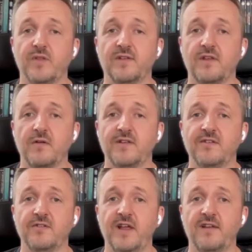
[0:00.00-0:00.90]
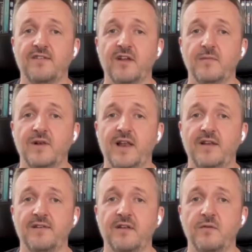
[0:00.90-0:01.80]
So until next time, let
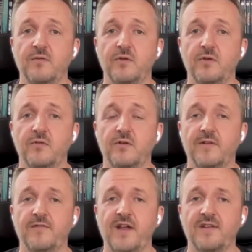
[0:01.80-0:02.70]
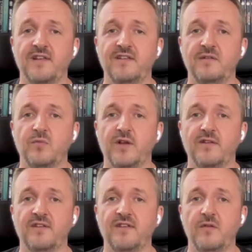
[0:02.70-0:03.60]
us know with all your fascinating
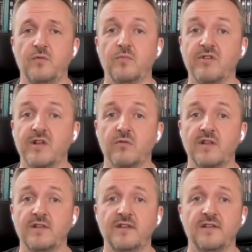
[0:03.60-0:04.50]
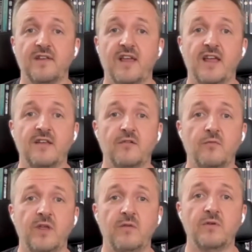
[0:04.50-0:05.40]
Predator sequel, prequel ideas, and
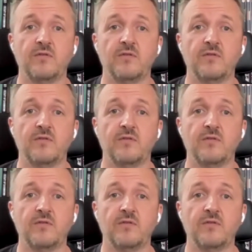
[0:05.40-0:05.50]
we will see.